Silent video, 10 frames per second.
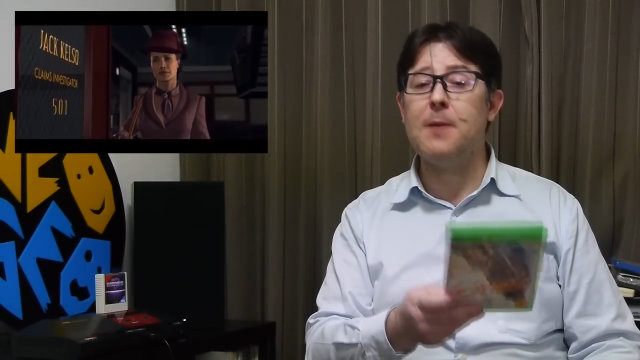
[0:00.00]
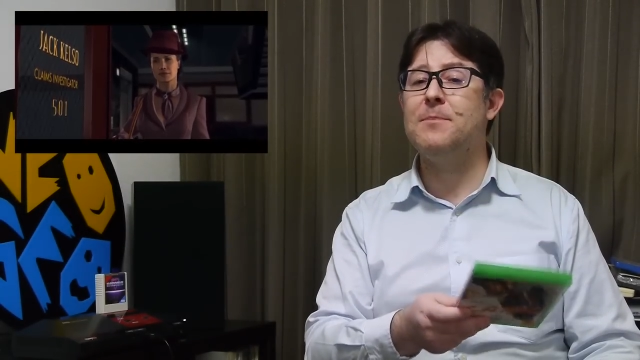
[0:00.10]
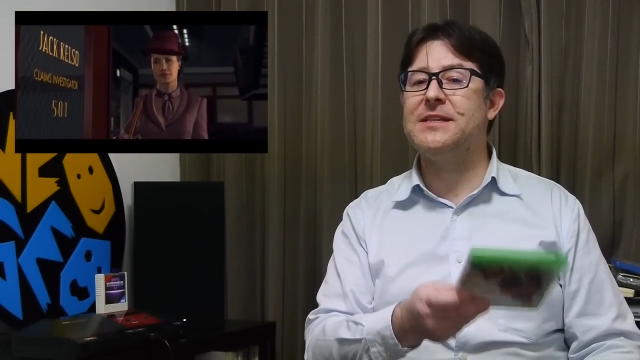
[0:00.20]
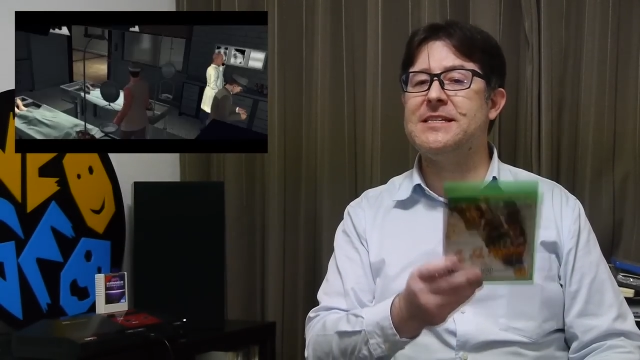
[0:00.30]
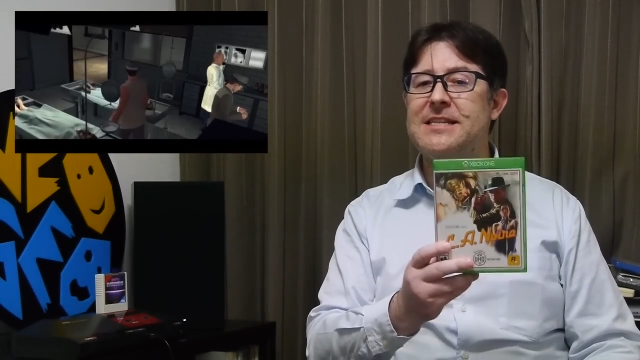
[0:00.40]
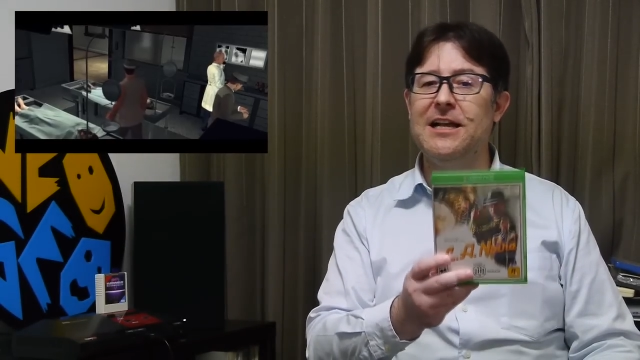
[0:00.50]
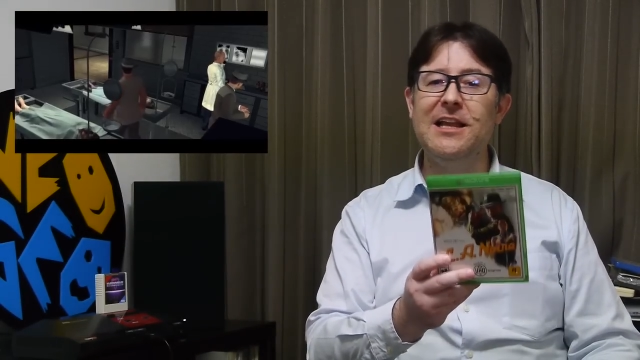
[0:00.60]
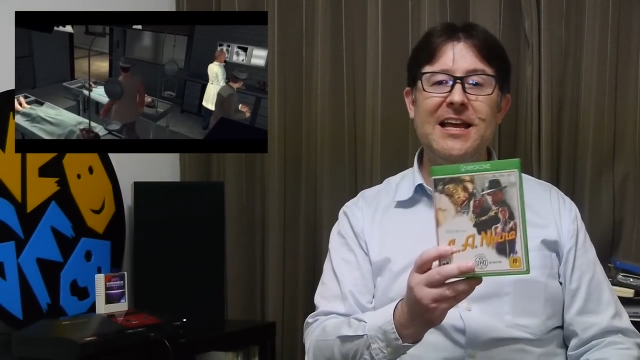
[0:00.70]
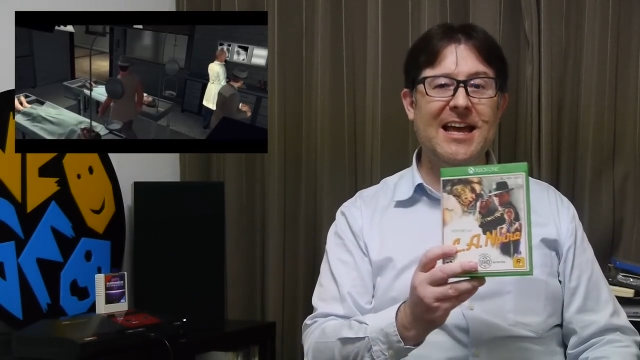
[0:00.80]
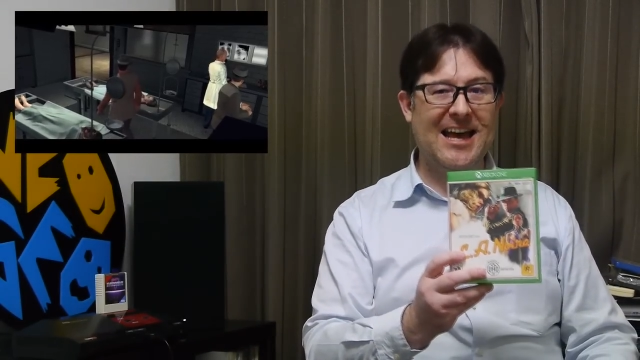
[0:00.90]
But still
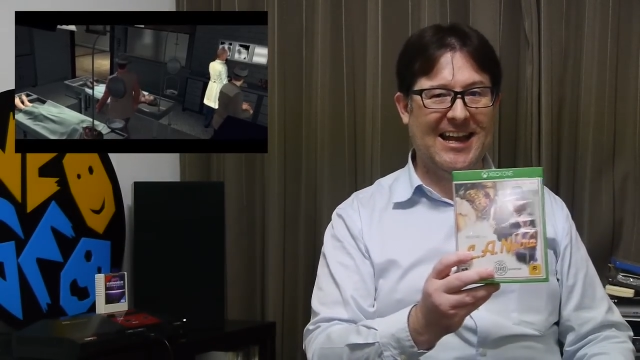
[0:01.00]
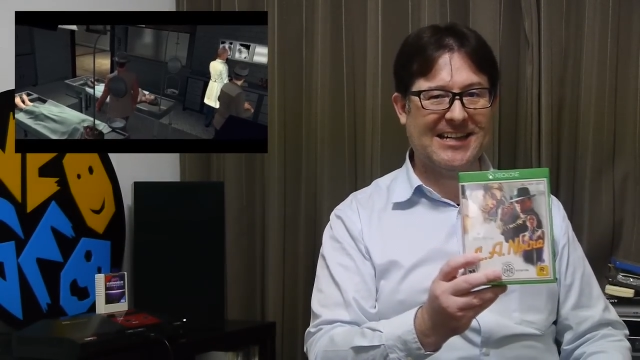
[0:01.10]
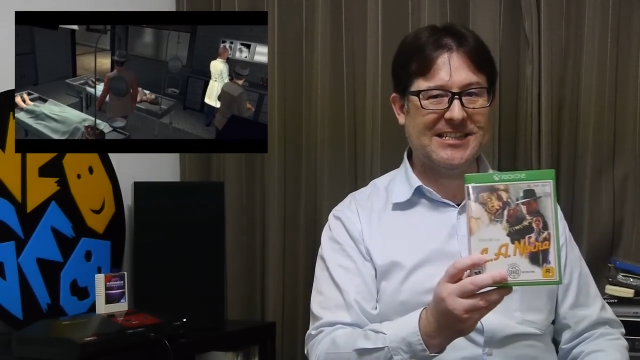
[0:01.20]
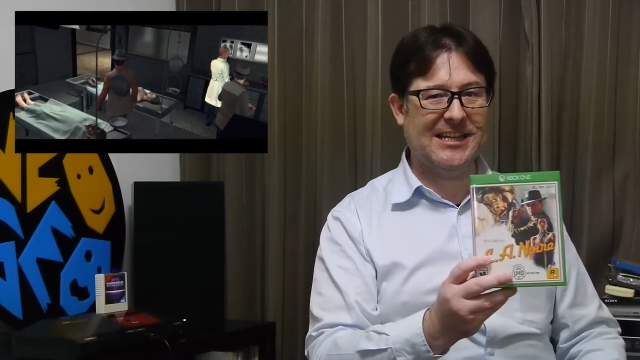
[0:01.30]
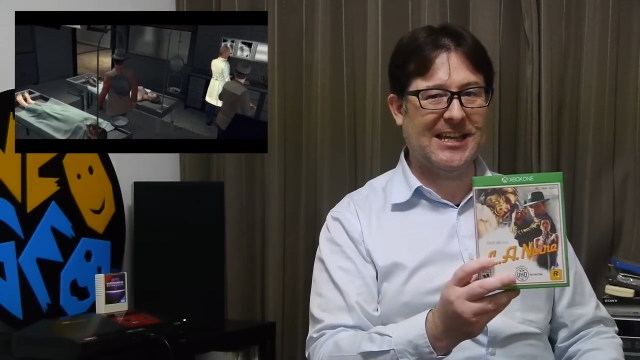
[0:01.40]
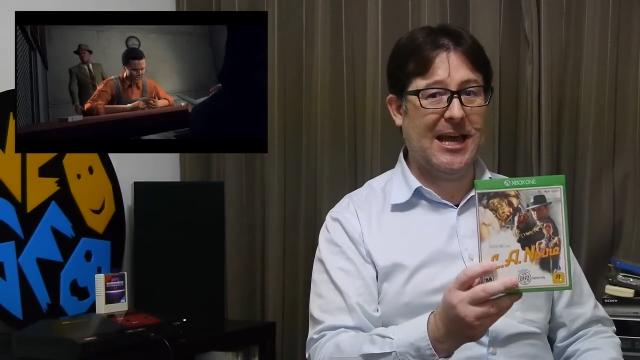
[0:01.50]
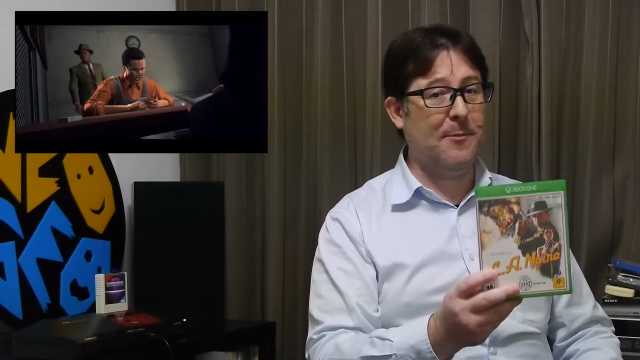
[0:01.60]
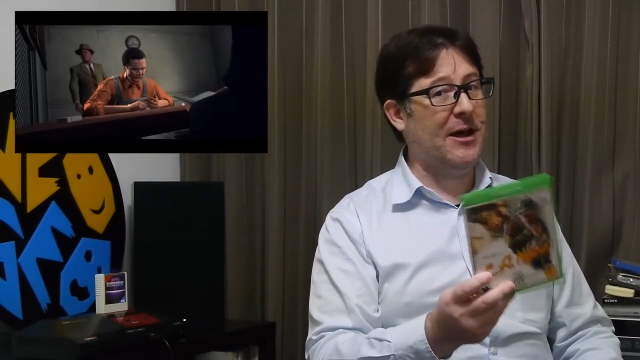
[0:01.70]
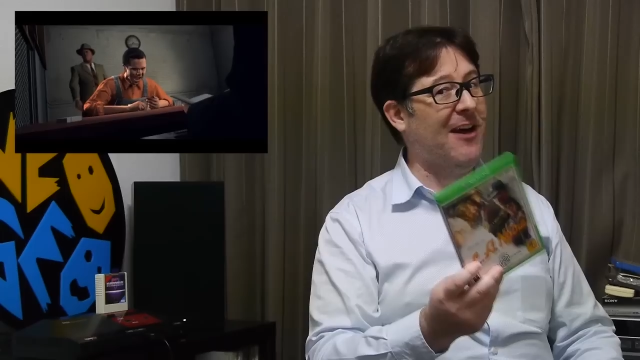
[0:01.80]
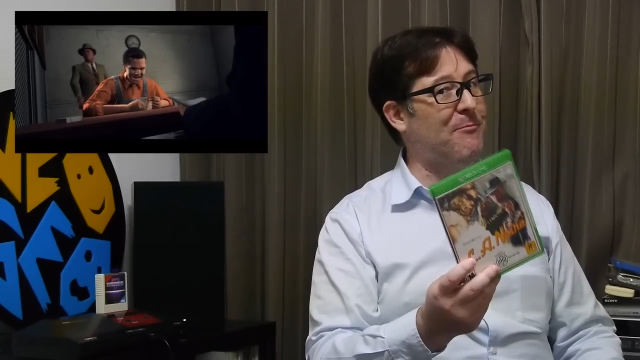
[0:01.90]
an excellent
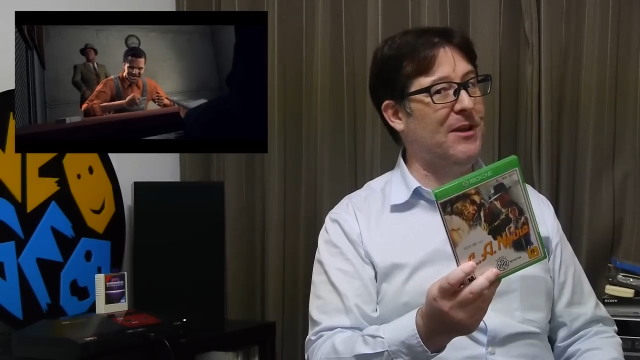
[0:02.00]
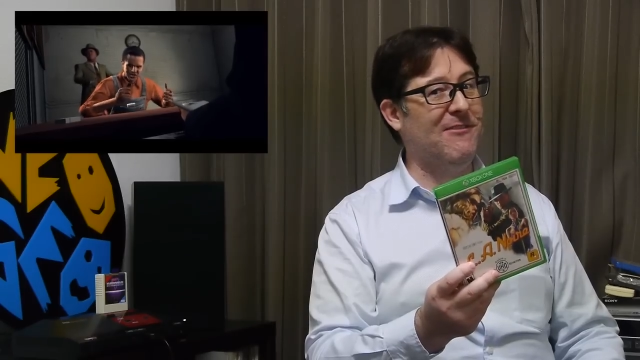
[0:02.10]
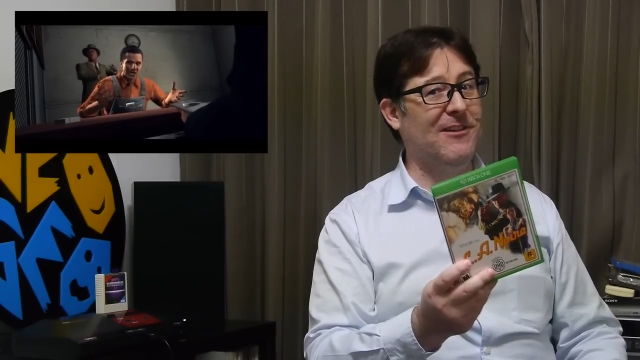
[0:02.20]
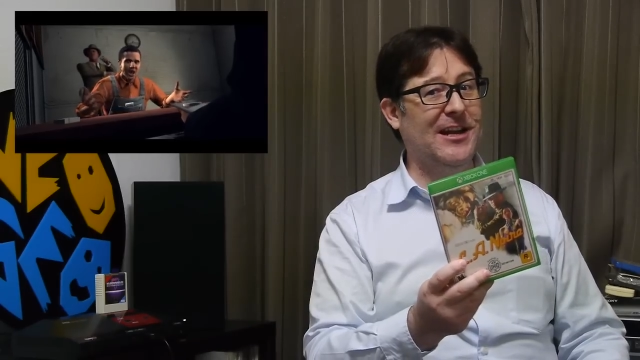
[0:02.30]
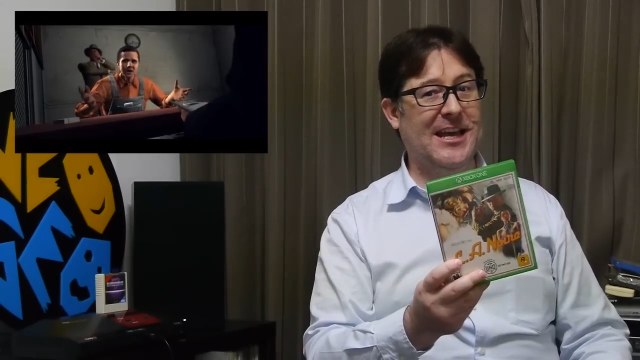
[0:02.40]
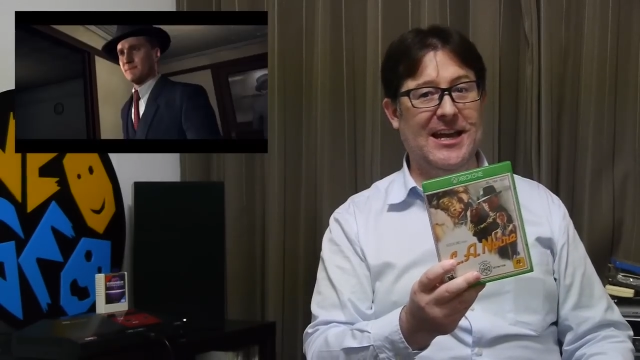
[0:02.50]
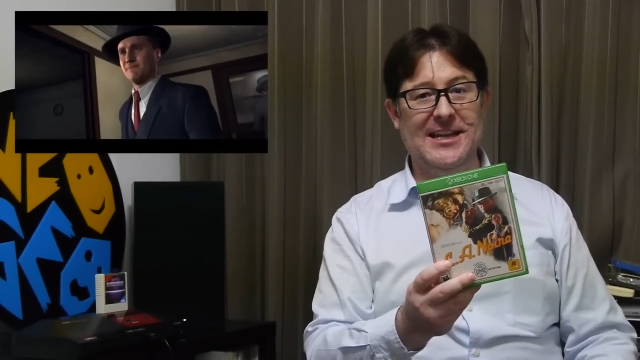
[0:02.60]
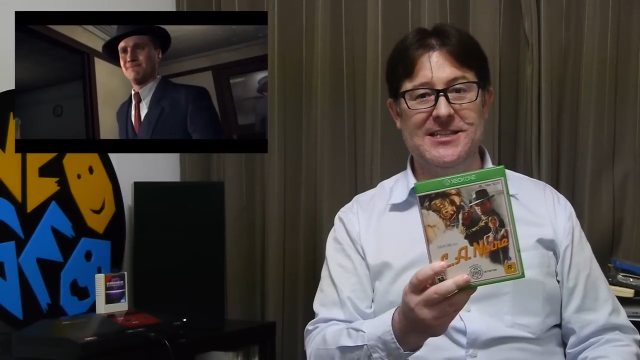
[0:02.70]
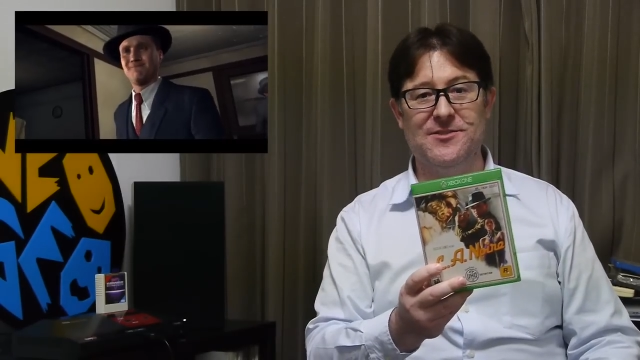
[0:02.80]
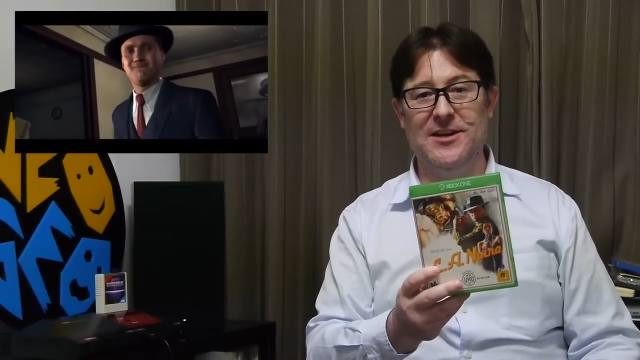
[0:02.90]
game, and I've been really getting
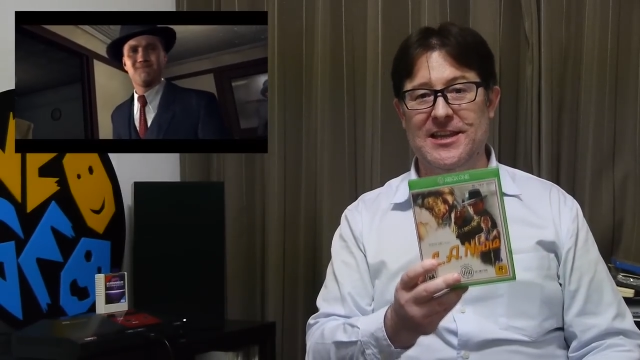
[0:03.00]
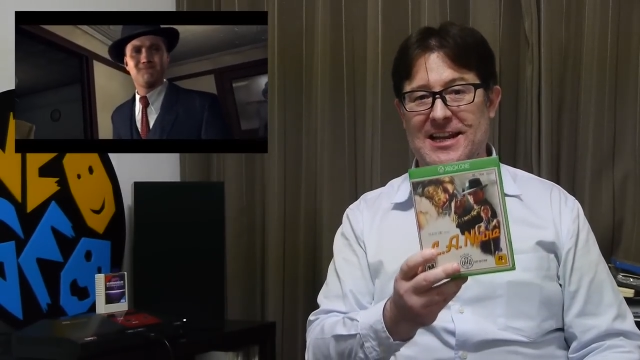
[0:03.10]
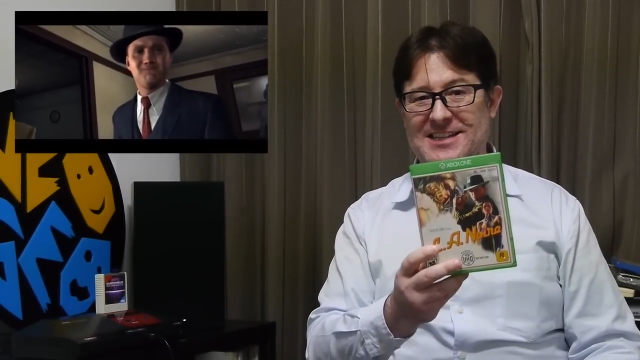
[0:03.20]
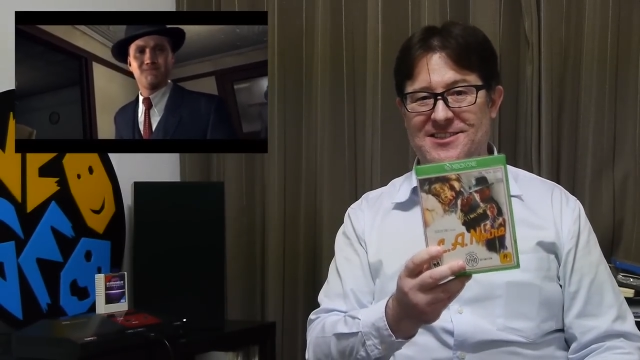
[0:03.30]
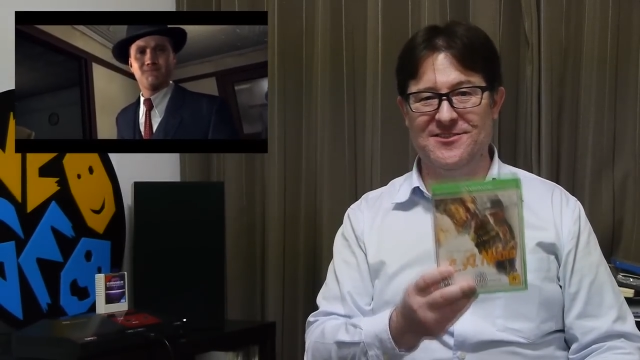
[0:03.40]
into it in the last